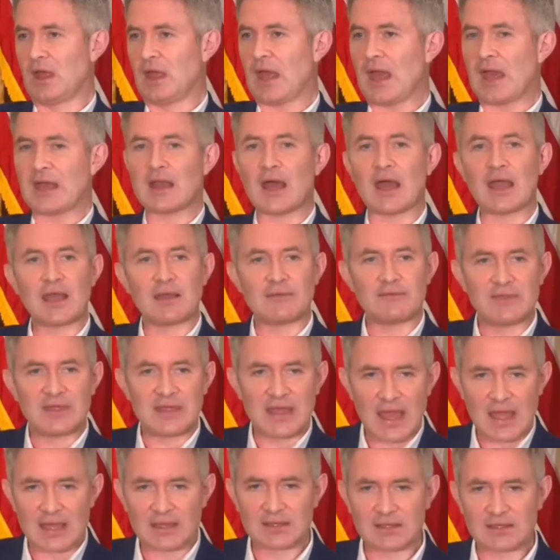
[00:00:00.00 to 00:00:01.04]
And I have
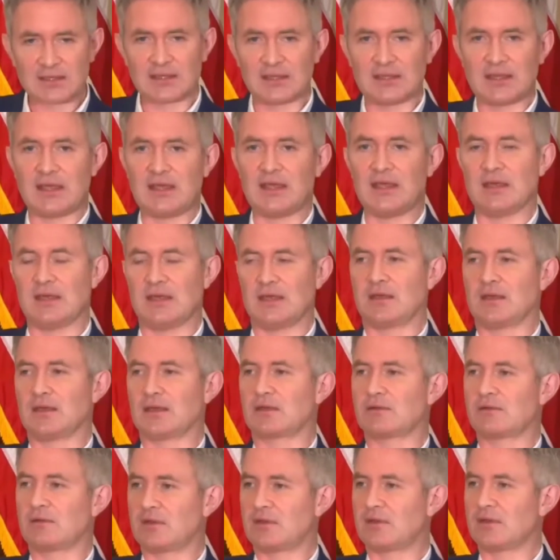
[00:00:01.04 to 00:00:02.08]
yet to hear a
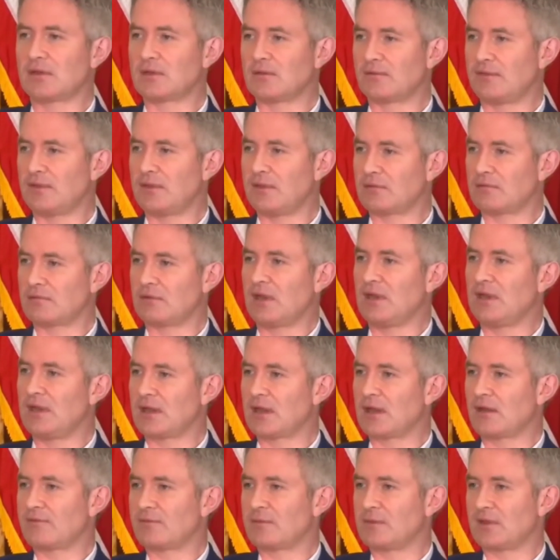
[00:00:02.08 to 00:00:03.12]
critic of the Israeli
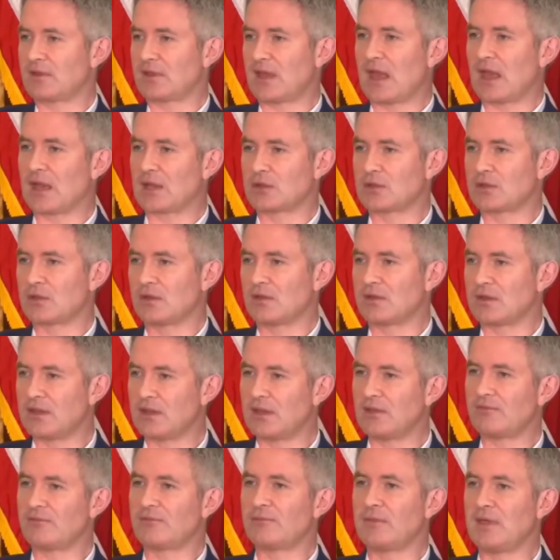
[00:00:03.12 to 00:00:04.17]
government's actions
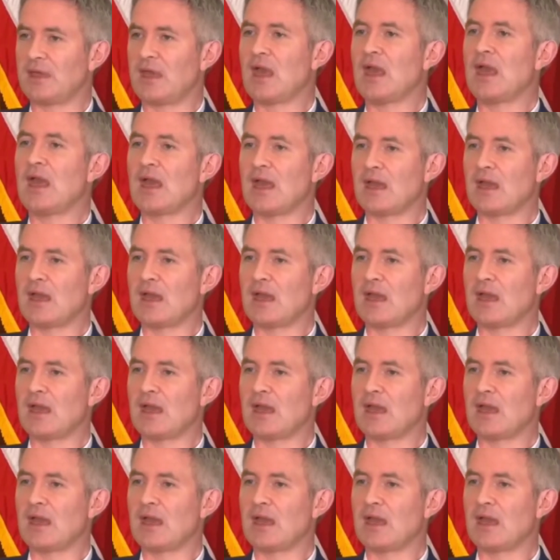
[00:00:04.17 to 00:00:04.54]
give me